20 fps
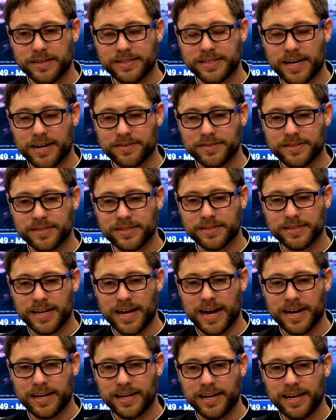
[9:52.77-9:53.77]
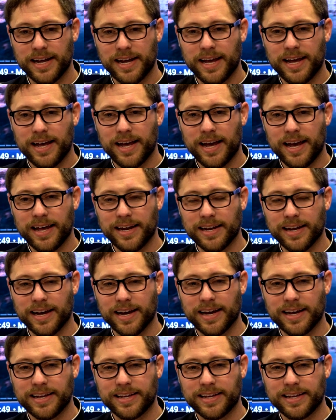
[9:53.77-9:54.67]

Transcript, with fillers: He's down in Cincinnati, and uh,